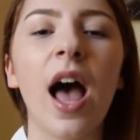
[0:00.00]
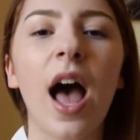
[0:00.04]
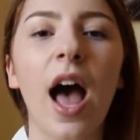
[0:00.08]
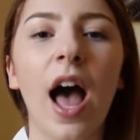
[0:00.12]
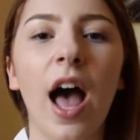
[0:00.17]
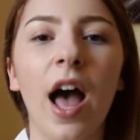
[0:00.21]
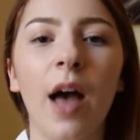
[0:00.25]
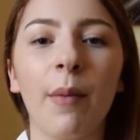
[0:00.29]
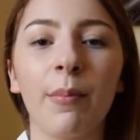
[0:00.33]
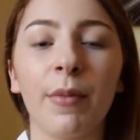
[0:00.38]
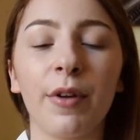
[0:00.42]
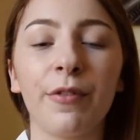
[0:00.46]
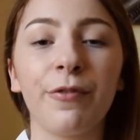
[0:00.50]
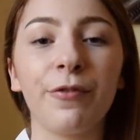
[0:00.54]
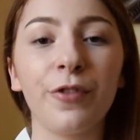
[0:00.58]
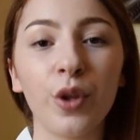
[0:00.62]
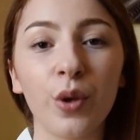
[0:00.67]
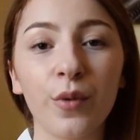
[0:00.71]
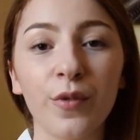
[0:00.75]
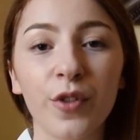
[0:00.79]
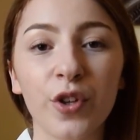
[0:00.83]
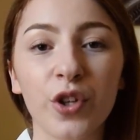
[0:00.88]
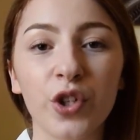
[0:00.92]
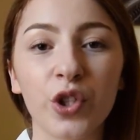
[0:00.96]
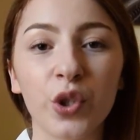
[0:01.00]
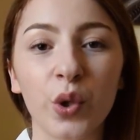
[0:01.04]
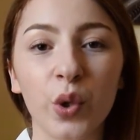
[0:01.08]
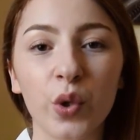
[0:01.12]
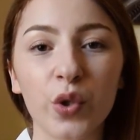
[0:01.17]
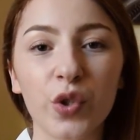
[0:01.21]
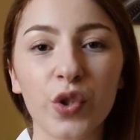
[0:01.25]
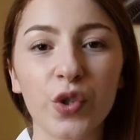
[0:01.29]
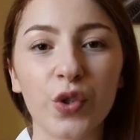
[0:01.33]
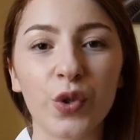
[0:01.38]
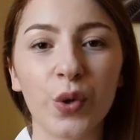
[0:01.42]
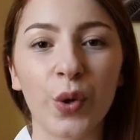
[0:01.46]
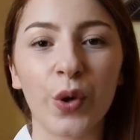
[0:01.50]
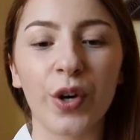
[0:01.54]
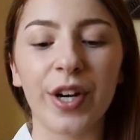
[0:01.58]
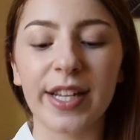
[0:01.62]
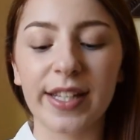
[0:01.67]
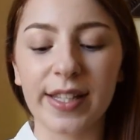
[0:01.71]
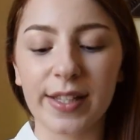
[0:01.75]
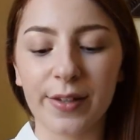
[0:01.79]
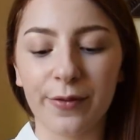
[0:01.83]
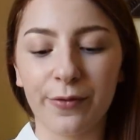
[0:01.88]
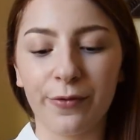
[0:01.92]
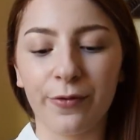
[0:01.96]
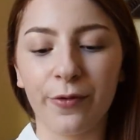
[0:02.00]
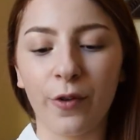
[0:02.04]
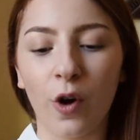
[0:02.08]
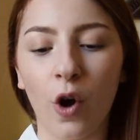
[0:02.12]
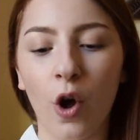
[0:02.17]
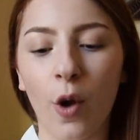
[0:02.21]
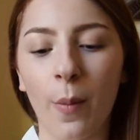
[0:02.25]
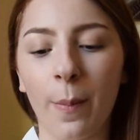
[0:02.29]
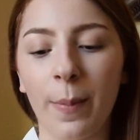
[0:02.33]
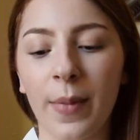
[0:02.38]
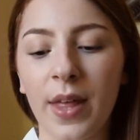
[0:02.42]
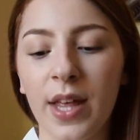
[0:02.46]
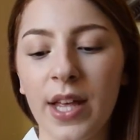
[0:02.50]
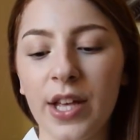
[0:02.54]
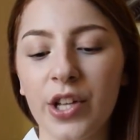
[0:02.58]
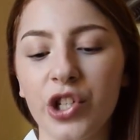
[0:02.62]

um, a few of the short stories from